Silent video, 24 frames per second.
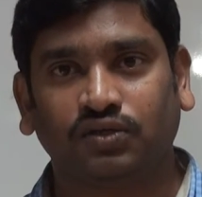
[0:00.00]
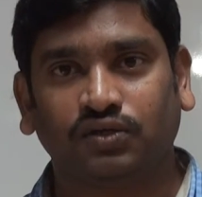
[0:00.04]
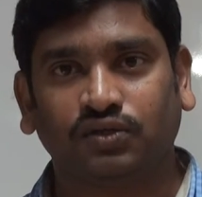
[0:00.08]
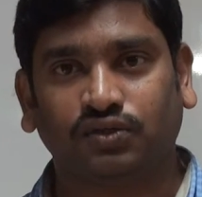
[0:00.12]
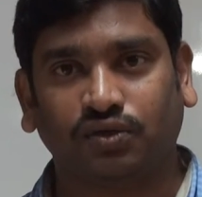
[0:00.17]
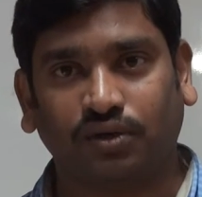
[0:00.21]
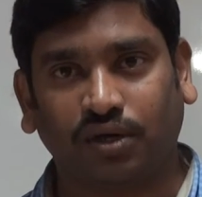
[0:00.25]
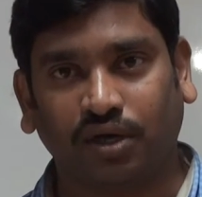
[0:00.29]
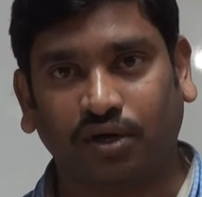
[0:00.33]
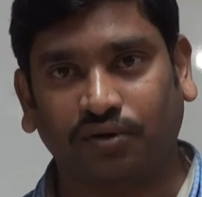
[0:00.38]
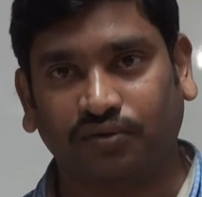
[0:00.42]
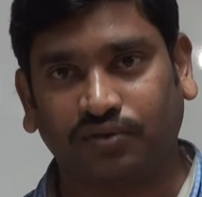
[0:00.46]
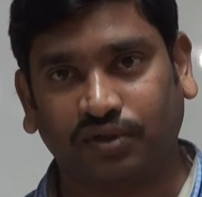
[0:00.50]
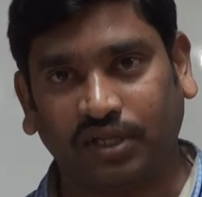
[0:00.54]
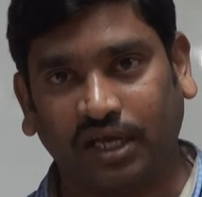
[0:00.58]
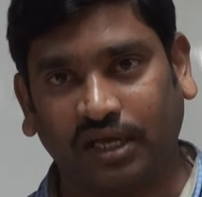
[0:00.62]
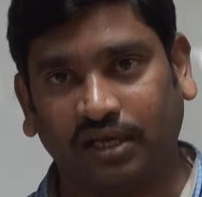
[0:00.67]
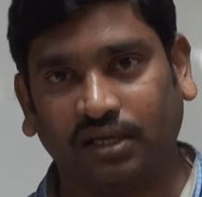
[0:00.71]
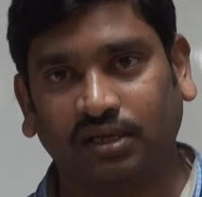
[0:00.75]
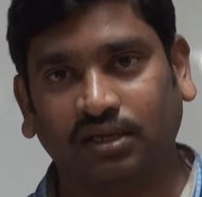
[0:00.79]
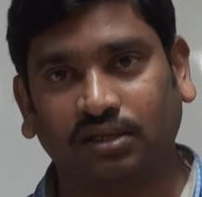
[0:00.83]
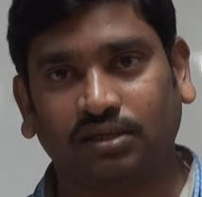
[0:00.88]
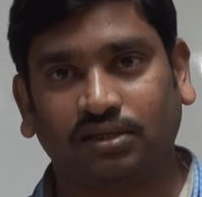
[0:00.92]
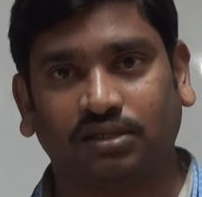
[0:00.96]
So now
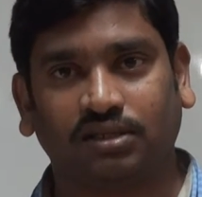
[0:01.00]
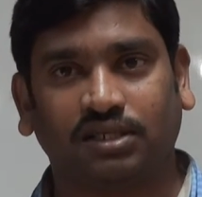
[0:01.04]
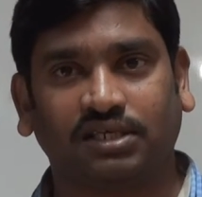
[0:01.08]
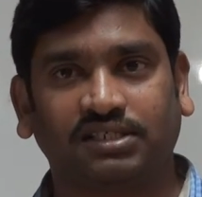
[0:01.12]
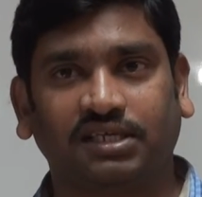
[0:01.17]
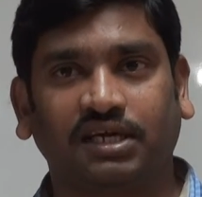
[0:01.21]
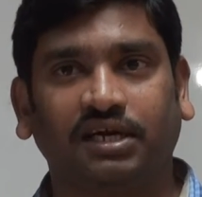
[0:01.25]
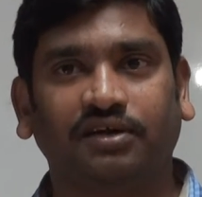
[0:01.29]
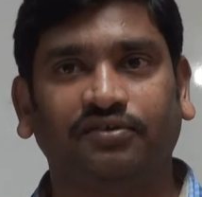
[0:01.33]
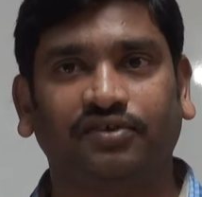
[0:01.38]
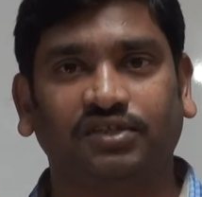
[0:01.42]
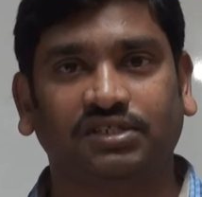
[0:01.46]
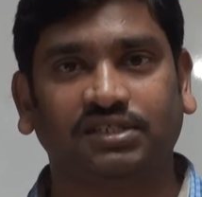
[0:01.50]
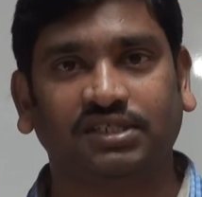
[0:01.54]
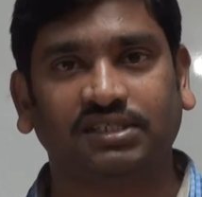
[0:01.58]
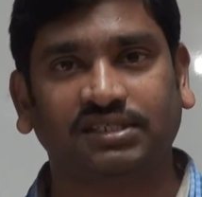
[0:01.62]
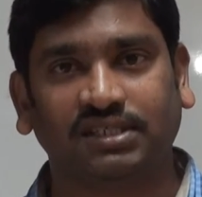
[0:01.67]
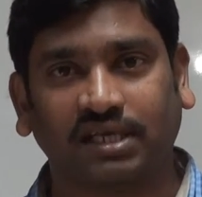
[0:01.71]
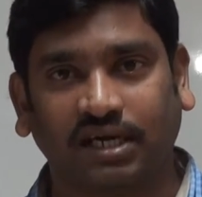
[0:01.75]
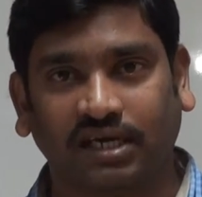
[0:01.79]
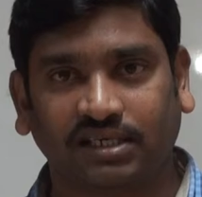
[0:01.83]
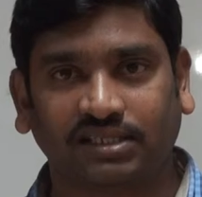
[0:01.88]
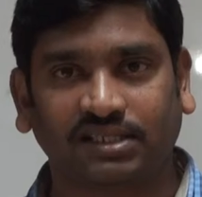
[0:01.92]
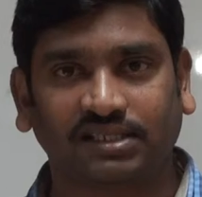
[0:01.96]
then the side which
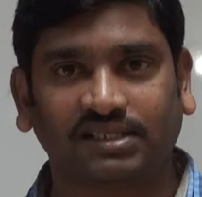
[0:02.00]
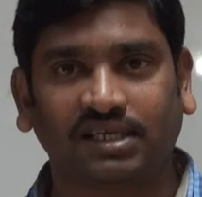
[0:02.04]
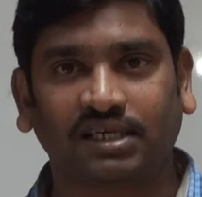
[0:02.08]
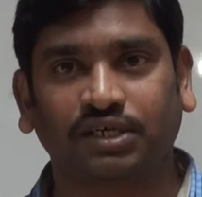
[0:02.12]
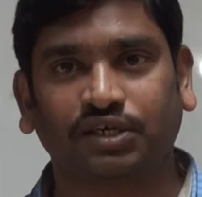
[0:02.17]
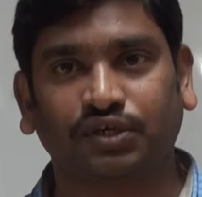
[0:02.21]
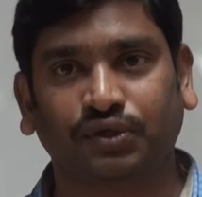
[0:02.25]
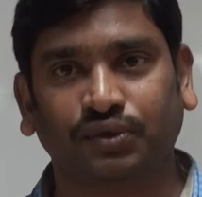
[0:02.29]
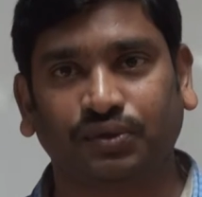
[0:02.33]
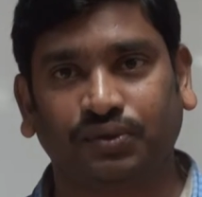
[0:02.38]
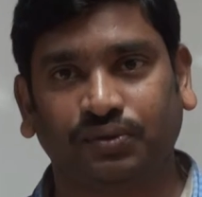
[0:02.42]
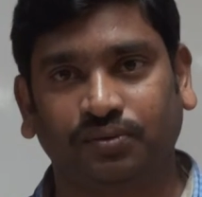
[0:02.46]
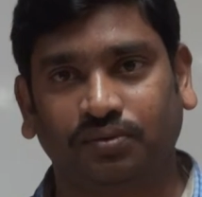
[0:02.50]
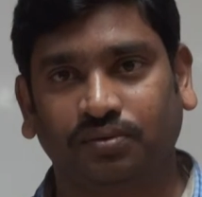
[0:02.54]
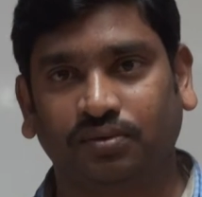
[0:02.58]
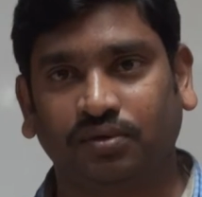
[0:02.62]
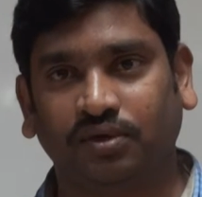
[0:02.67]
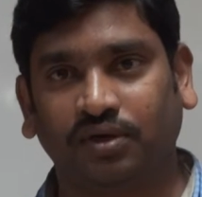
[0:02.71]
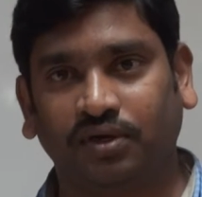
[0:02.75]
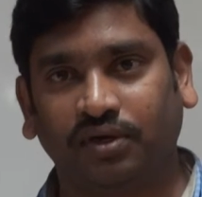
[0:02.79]
is adjacent to